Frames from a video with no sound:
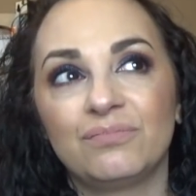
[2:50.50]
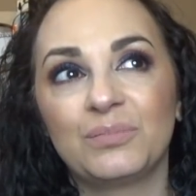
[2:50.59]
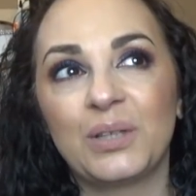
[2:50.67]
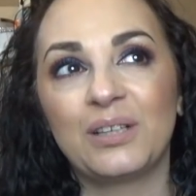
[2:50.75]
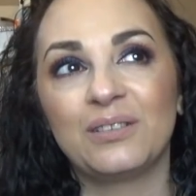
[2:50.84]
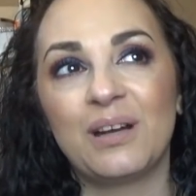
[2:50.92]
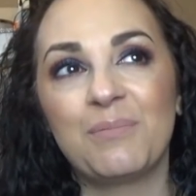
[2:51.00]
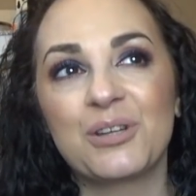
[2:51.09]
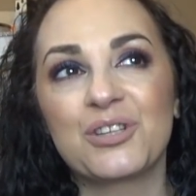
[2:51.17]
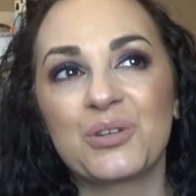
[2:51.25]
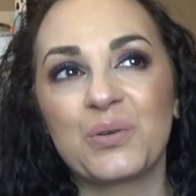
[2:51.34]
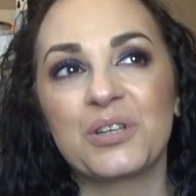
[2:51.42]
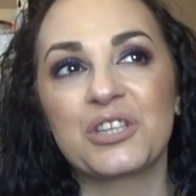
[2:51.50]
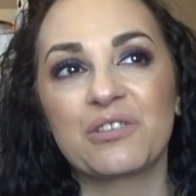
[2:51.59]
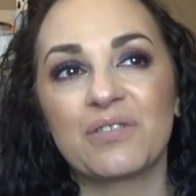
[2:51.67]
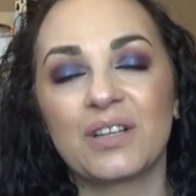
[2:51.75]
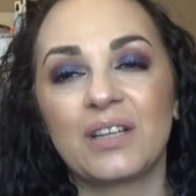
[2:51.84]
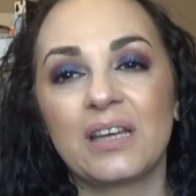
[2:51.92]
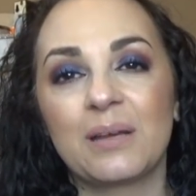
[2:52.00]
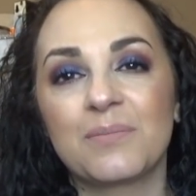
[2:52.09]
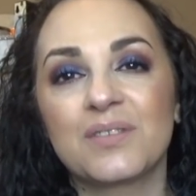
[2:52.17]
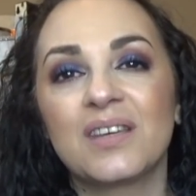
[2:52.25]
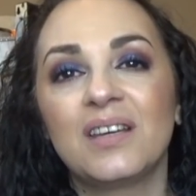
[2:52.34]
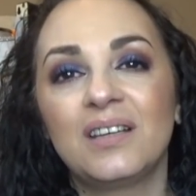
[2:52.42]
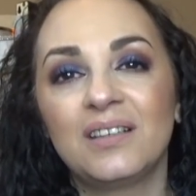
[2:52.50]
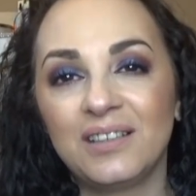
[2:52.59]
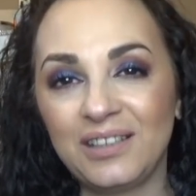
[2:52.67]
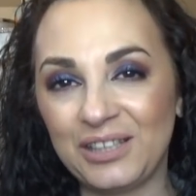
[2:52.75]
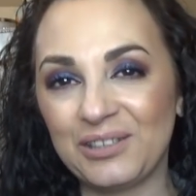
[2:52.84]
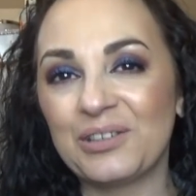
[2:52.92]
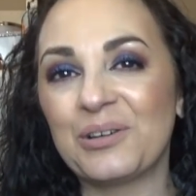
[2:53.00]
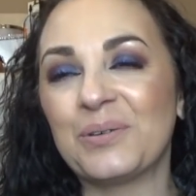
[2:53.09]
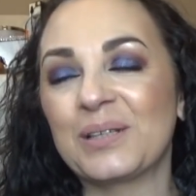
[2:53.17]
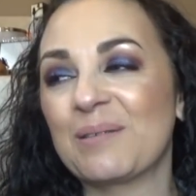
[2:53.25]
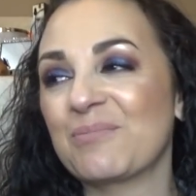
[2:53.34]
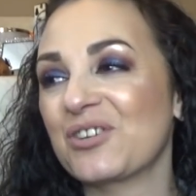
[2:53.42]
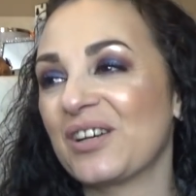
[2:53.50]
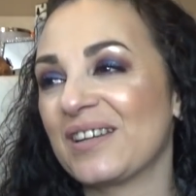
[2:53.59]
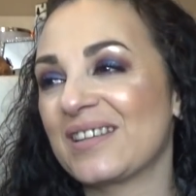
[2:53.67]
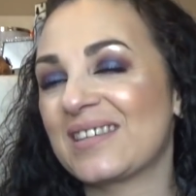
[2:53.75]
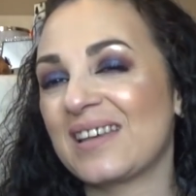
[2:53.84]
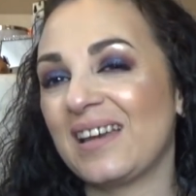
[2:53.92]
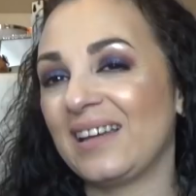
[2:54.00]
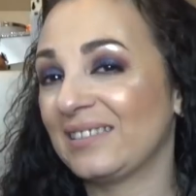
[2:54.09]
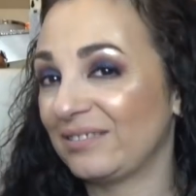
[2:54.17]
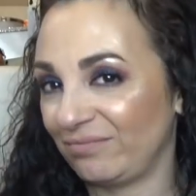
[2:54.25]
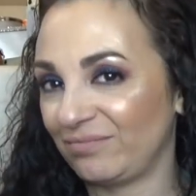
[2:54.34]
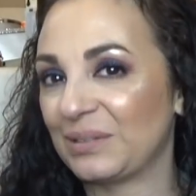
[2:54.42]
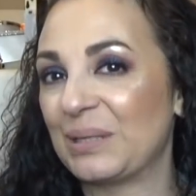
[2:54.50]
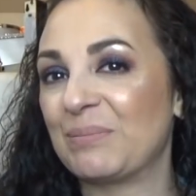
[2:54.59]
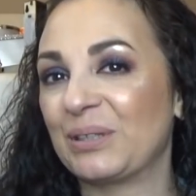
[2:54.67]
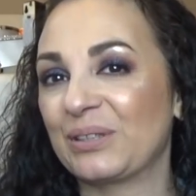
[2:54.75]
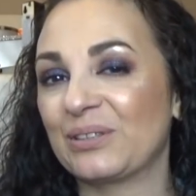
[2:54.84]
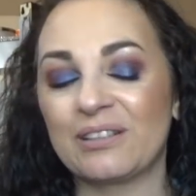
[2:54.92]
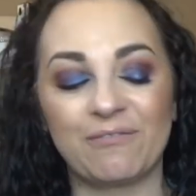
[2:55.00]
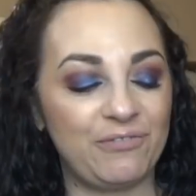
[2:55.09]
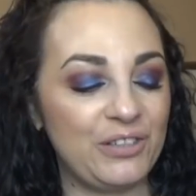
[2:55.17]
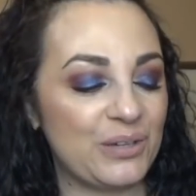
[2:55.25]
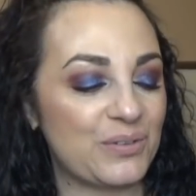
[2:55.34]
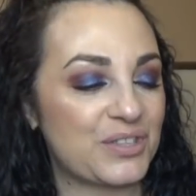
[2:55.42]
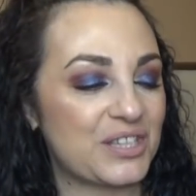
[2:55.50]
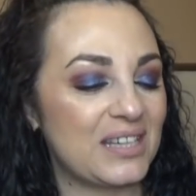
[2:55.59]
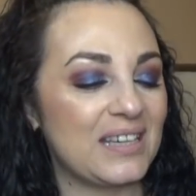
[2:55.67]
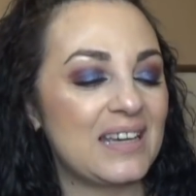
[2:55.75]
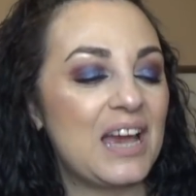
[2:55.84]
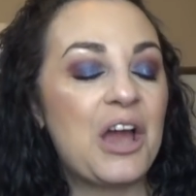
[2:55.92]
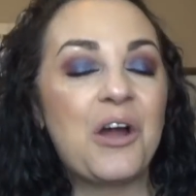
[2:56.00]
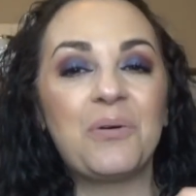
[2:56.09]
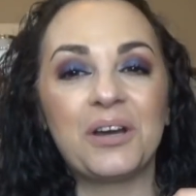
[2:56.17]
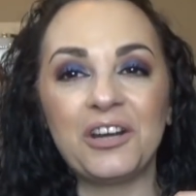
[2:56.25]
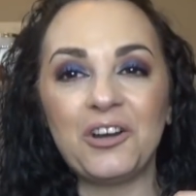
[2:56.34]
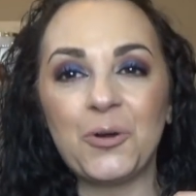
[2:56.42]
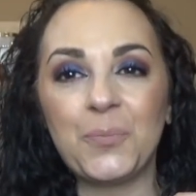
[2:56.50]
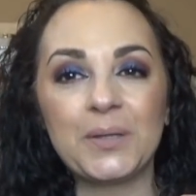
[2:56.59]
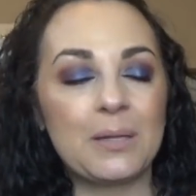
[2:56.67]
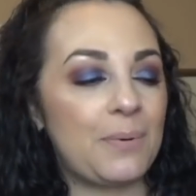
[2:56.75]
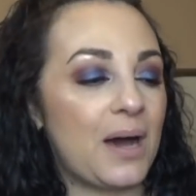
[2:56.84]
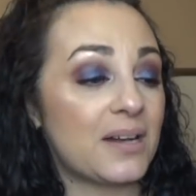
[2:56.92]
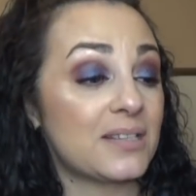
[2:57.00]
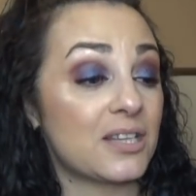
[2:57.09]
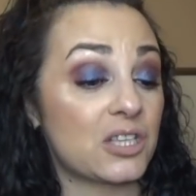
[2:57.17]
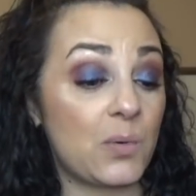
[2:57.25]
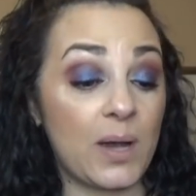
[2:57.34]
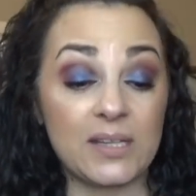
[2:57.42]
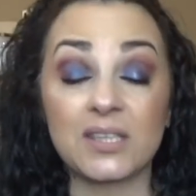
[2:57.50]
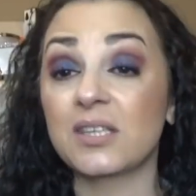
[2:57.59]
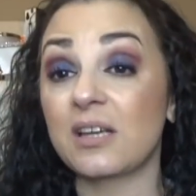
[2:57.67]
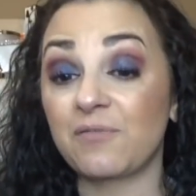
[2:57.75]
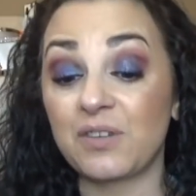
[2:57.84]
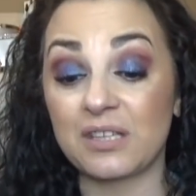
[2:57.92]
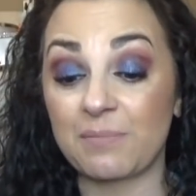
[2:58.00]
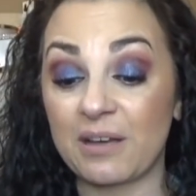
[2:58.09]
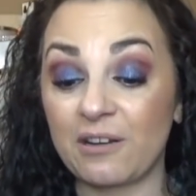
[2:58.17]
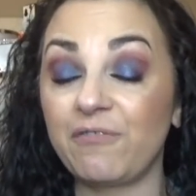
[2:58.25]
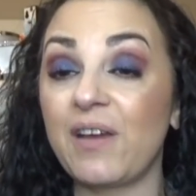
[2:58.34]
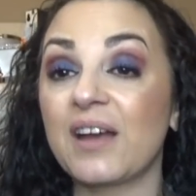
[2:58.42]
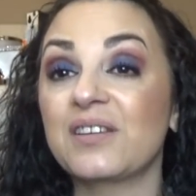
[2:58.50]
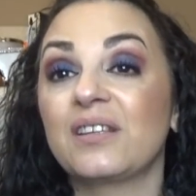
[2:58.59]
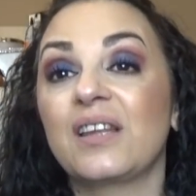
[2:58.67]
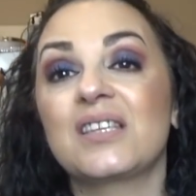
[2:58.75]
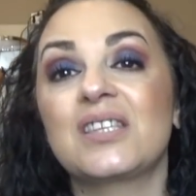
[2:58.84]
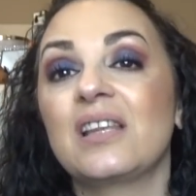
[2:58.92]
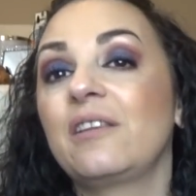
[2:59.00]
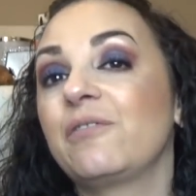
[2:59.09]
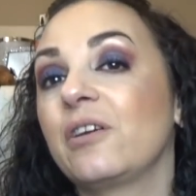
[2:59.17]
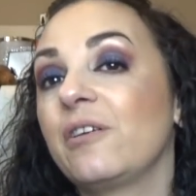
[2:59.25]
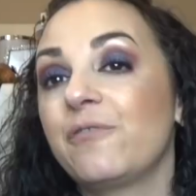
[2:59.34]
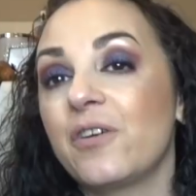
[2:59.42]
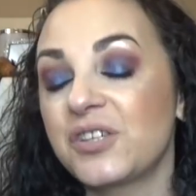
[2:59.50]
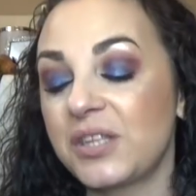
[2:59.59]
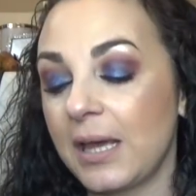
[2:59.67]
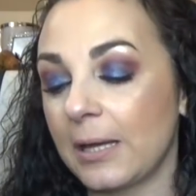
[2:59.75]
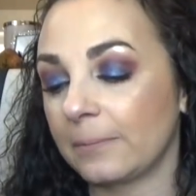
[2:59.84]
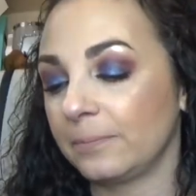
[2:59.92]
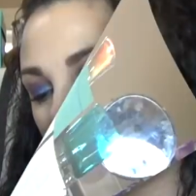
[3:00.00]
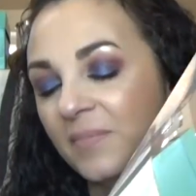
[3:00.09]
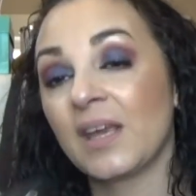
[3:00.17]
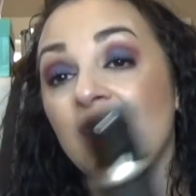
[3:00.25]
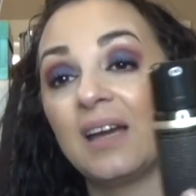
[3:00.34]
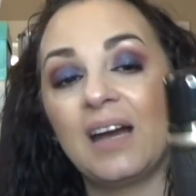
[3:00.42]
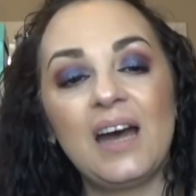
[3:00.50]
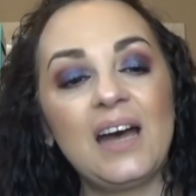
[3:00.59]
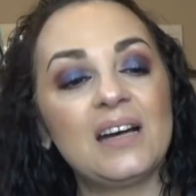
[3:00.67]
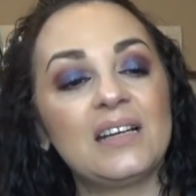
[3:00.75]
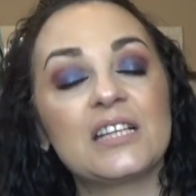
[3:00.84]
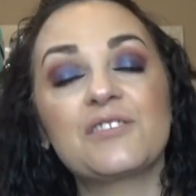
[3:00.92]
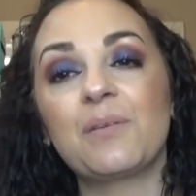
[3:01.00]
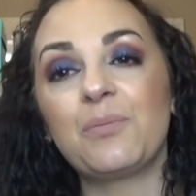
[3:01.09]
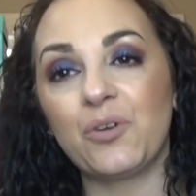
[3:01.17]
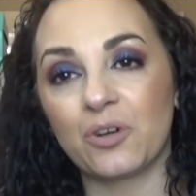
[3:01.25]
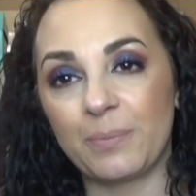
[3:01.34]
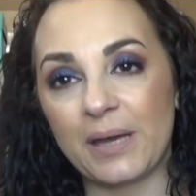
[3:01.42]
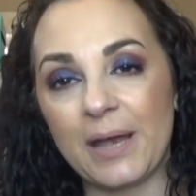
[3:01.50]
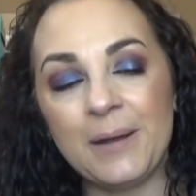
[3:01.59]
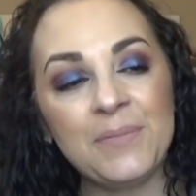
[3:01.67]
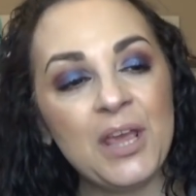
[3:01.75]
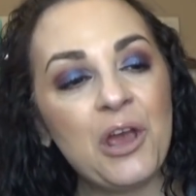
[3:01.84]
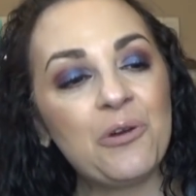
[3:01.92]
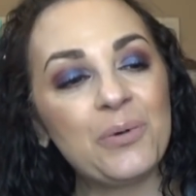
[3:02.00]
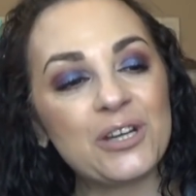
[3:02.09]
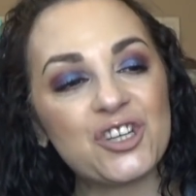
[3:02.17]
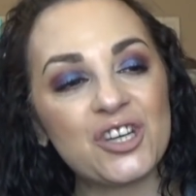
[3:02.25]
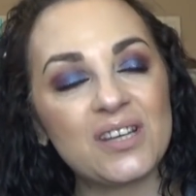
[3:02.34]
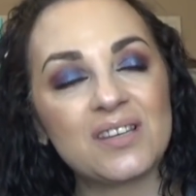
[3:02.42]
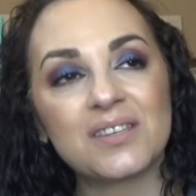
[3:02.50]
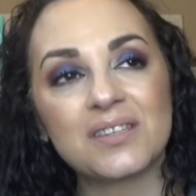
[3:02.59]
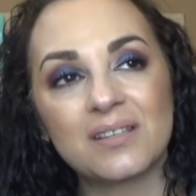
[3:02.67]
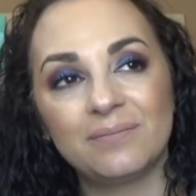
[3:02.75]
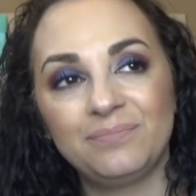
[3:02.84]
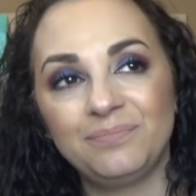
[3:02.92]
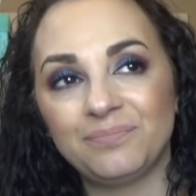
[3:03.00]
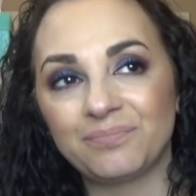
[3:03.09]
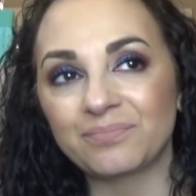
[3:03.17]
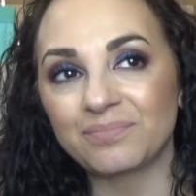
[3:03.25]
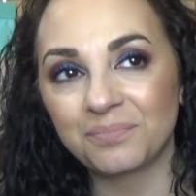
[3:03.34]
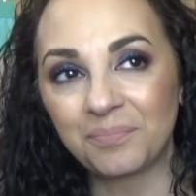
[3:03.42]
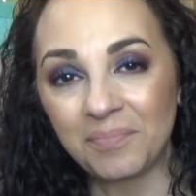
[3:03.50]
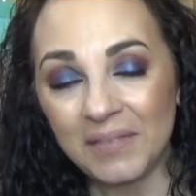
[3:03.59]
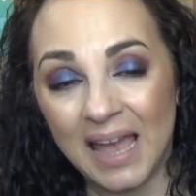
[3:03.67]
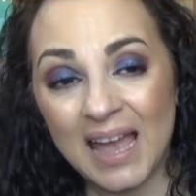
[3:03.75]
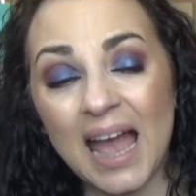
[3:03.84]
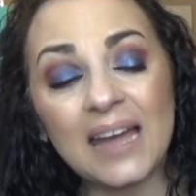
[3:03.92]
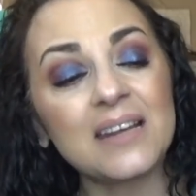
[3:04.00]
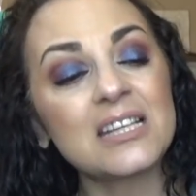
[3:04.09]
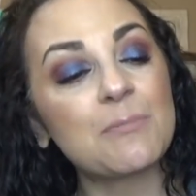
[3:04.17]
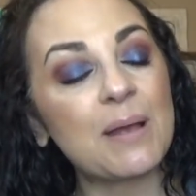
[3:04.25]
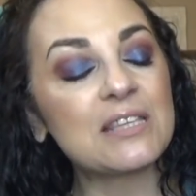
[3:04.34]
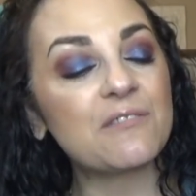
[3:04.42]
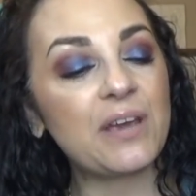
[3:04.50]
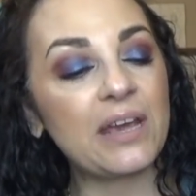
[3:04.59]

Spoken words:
well, I mentioned oyster and clams. You know what I'm trying to say. I'm a little confused. When I open the box, it's quite stuffed, as a matter of fact, and let's see the very first thing. Aha, it's from Orbe, which is an expensive